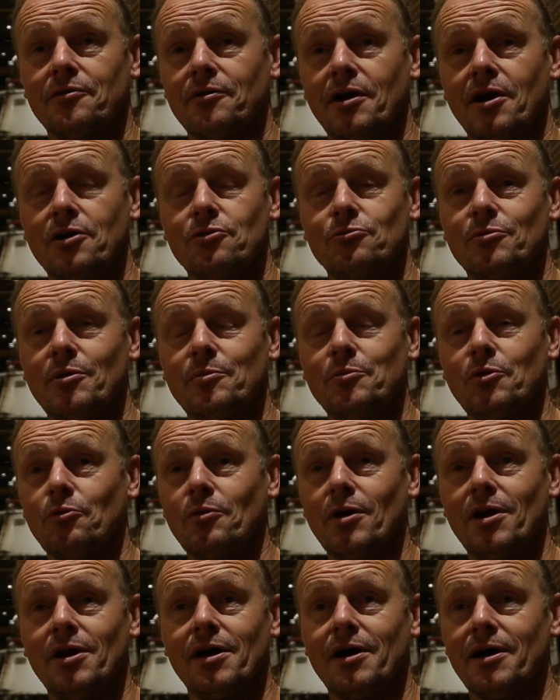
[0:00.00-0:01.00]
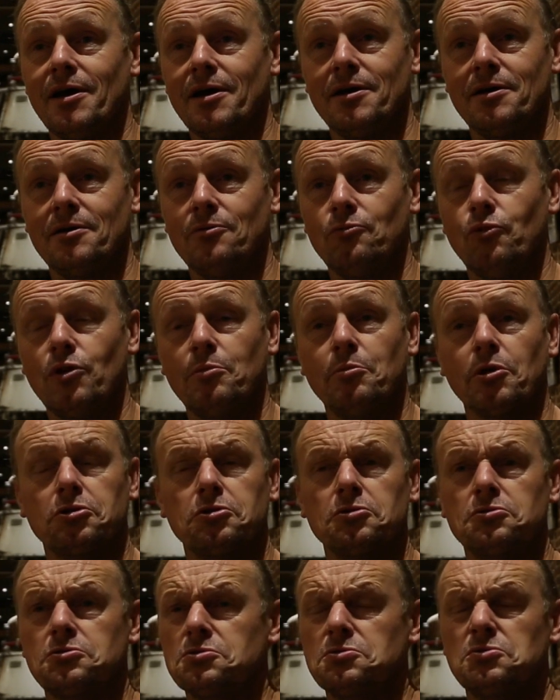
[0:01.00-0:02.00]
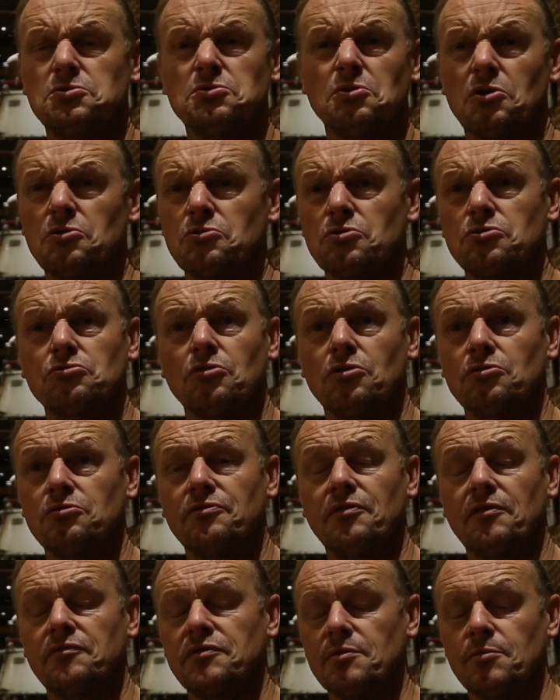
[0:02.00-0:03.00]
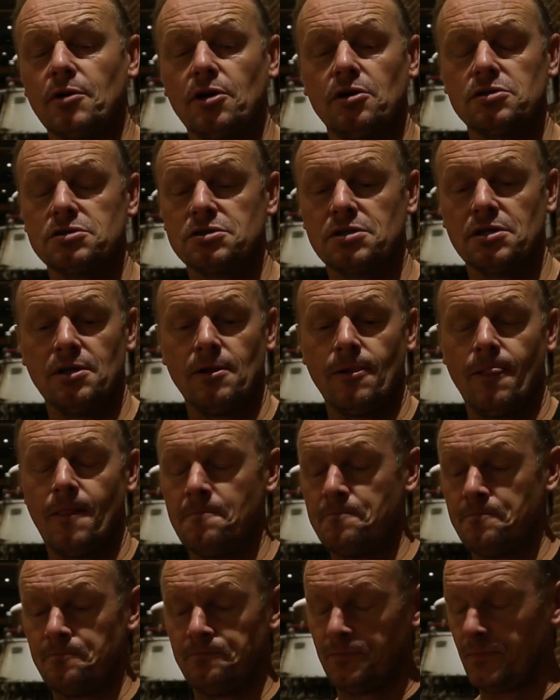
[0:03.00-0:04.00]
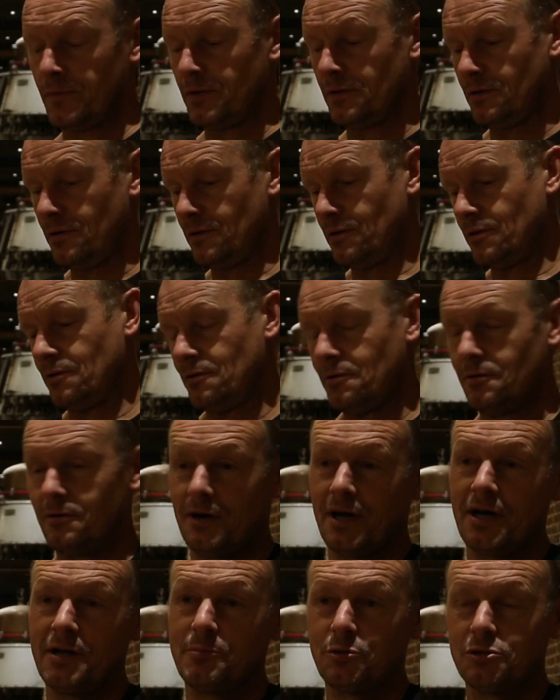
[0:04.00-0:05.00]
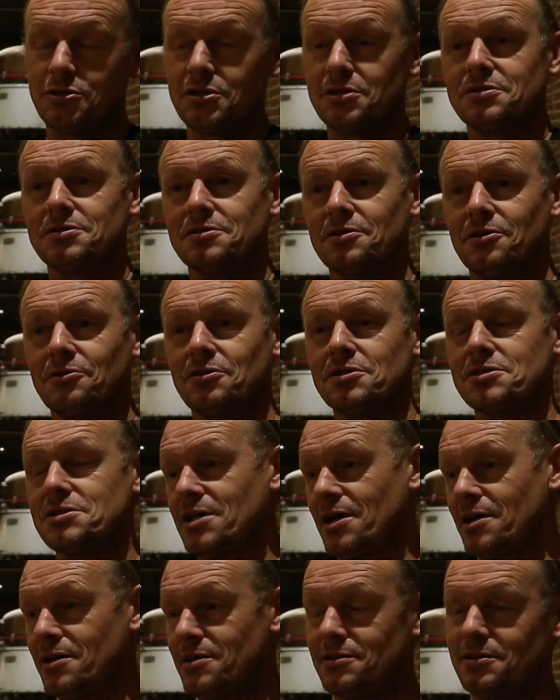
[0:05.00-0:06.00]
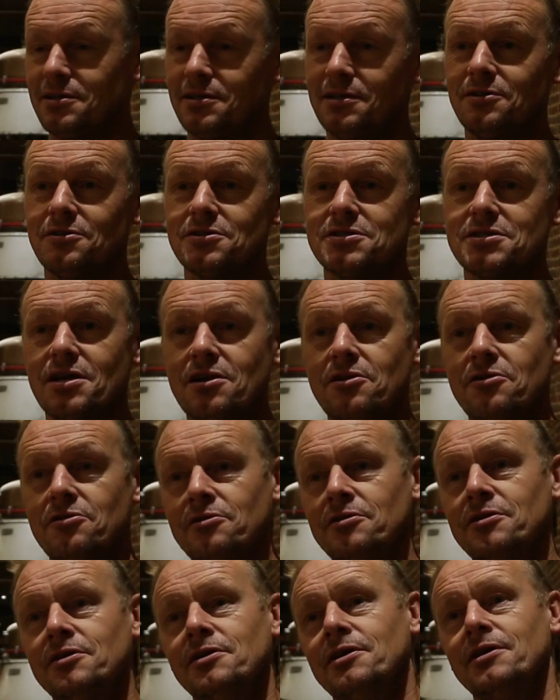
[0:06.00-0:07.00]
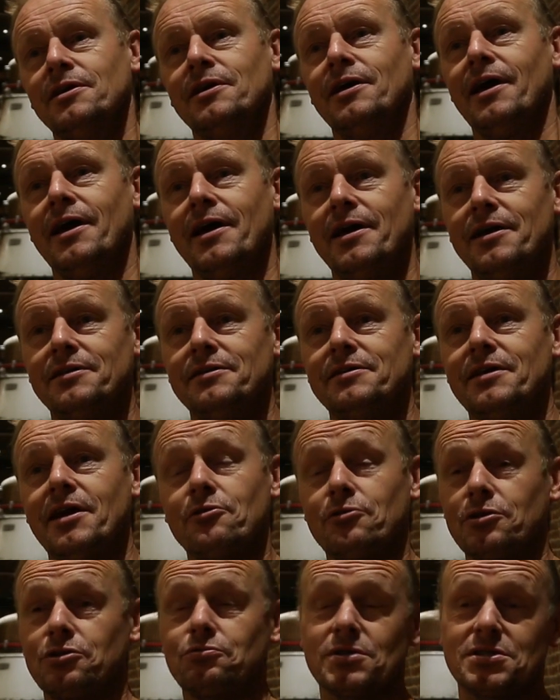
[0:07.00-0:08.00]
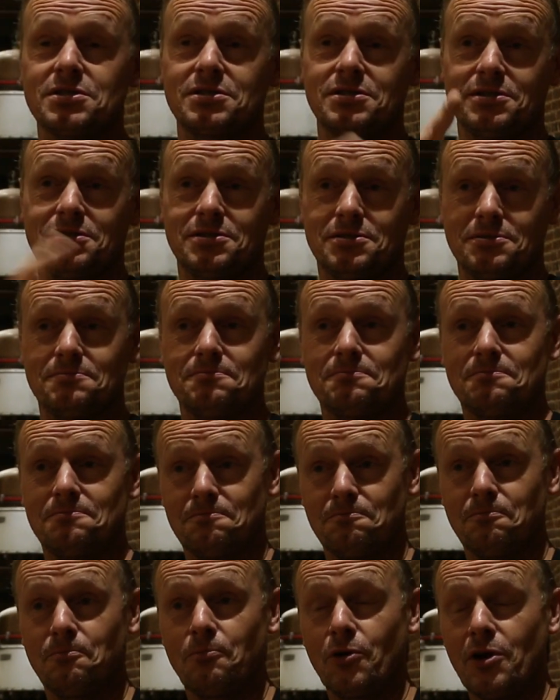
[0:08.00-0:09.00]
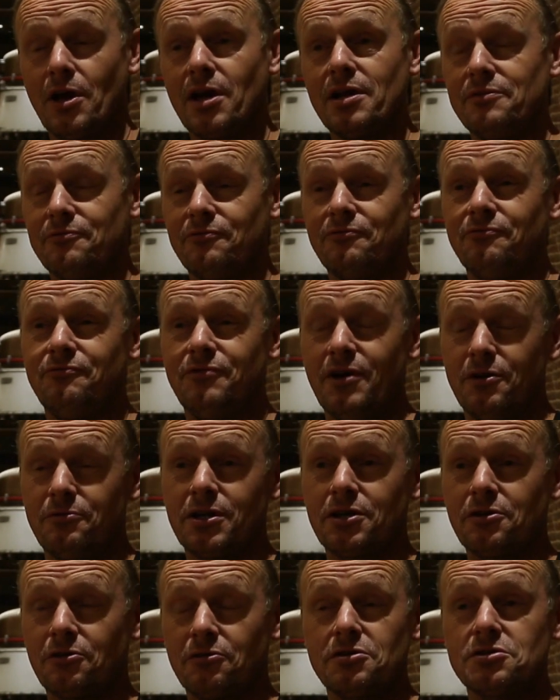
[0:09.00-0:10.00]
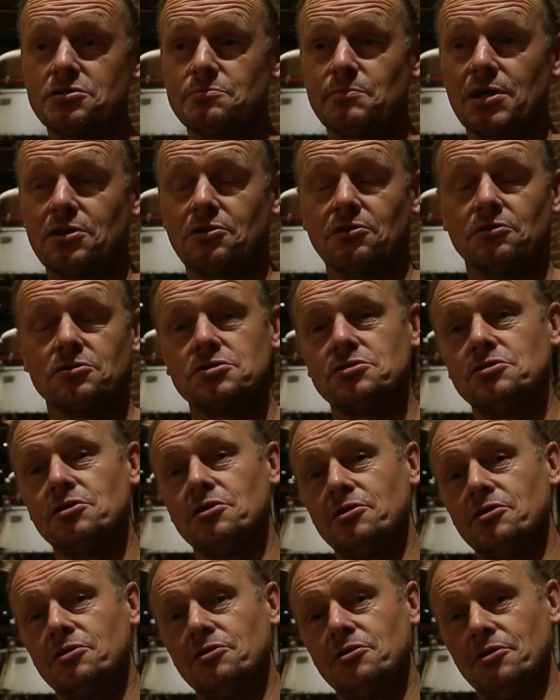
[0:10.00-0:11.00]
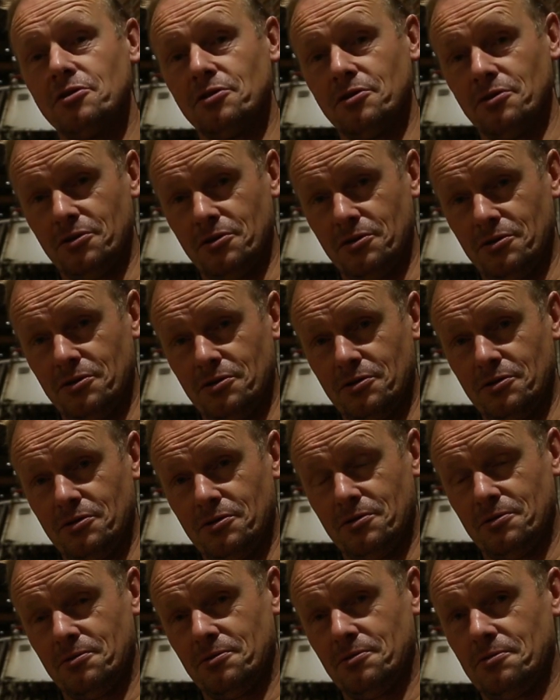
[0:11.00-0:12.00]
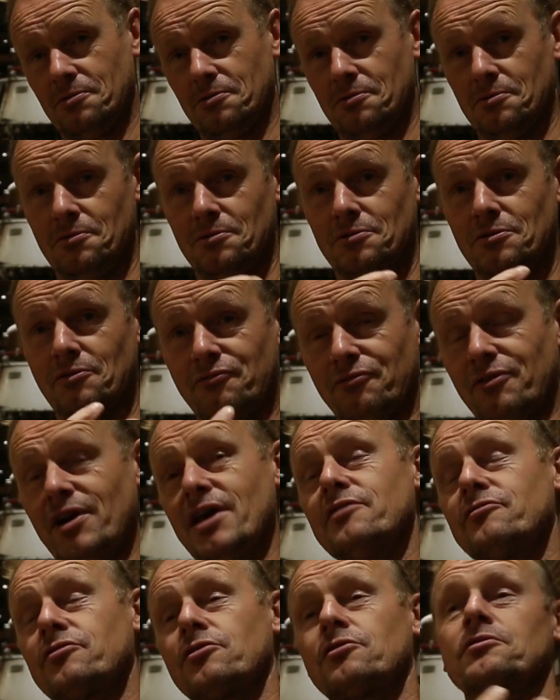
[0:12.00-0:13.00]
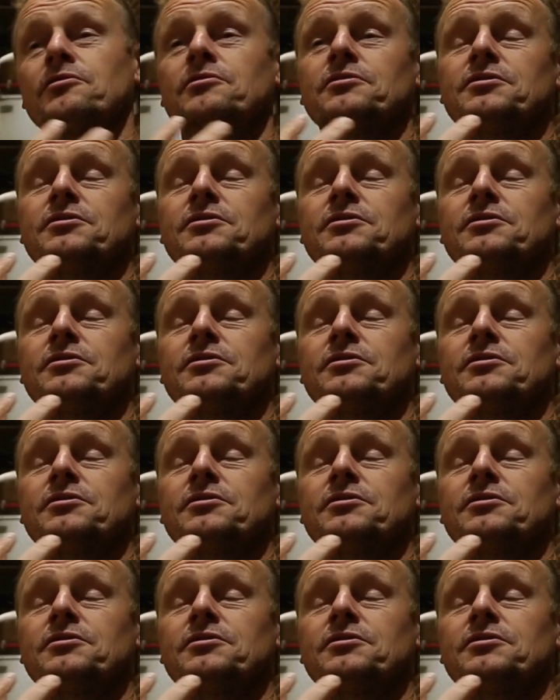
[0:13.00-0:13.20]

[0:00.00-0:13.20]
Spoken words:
I remember we bought it 250 bottles. I put it on the side in the cellar, and there it was really very curious because the flavor,